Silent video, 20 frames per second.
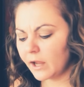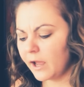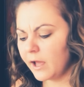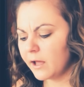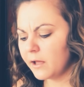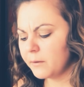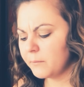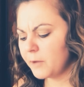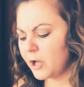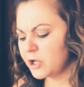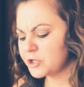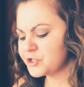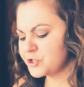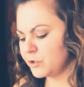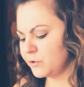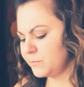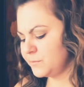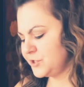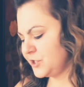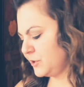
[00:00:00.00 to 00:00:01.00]
I'll
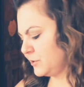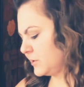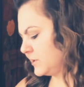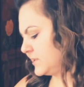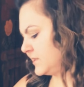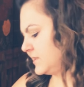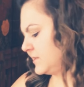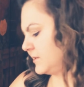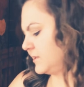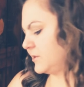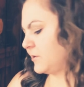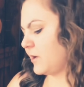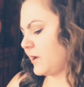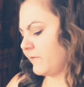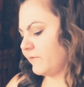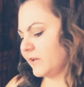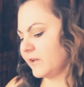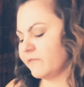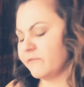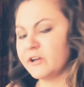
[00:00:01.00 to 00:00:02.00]
show them to you because I don't
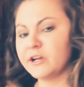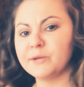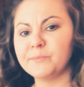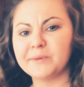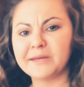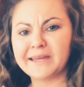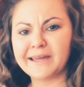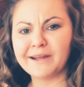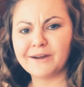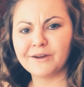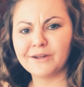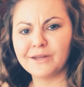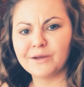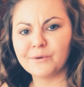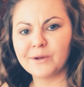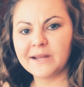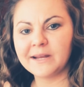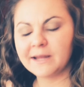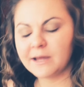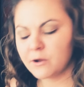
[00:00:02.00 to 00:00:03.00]
have like a very big area
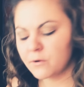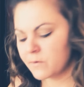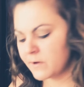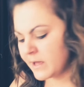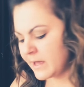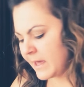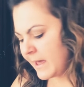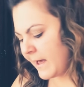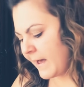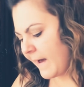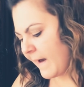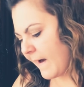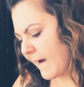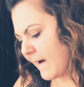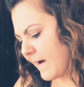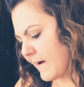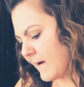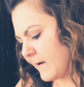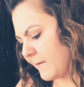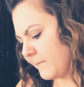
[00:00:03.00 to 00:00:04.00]
right now.
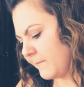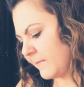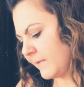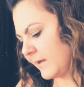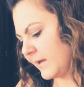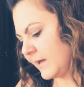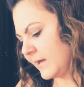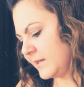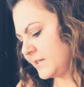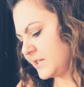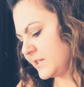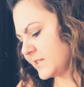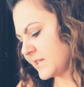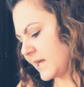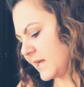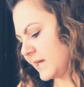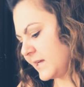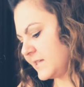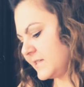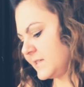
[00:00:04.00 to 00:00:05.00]
and just
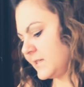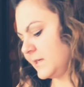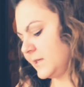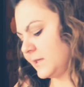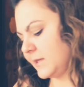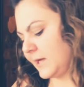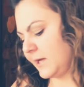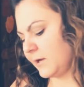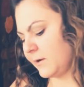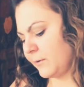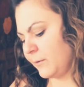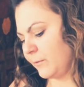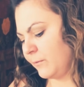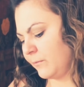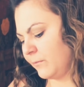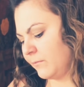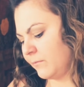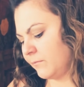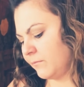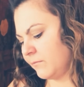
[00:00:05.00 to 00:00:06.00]
kind of see like,
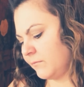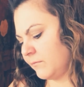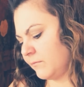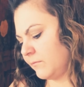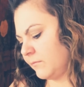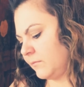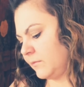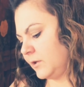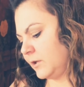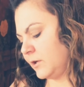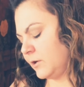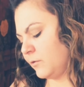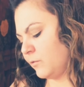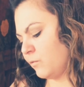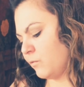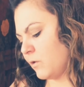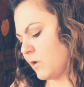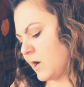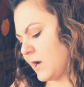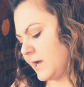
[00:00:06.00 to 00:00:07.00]
you
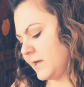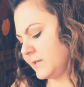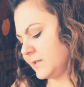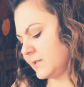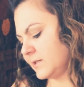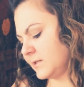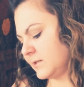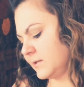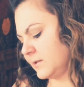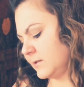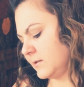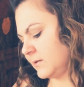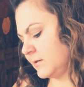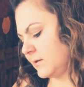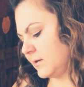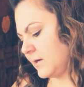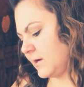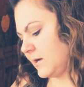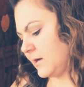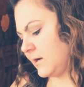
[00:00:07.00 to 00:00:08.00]
know, what
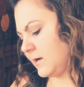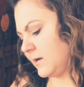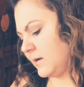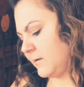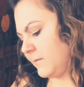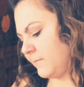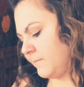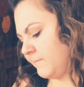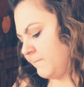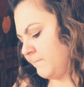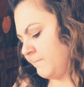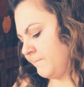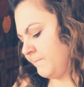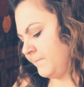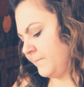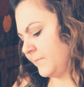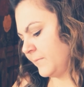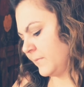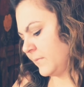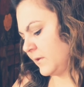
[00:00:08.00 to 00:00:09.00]
um,
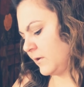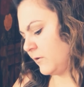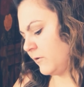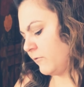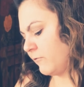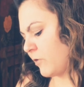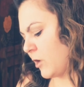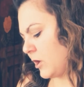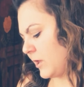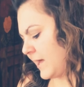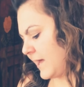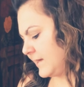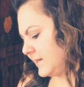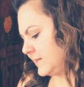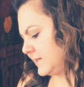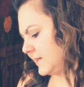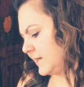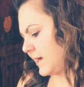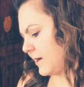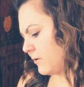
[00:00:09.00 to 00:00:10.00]
overall
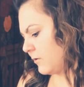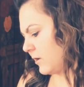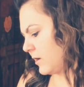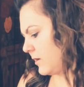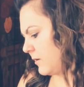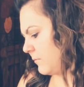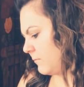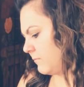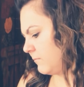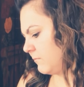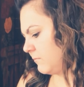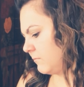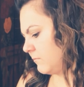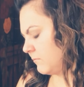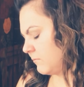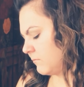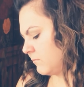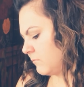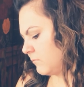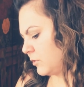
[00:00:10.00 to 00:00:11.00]
ending outcome
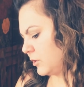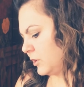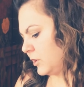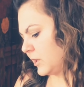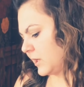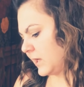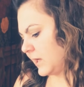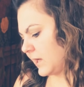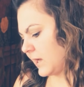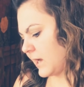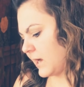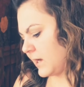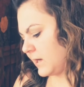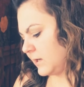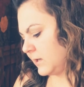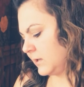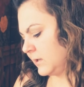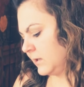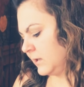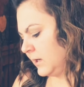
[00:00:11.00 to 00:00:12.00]
we're looking
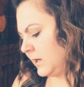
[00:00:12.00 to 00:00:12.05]
at.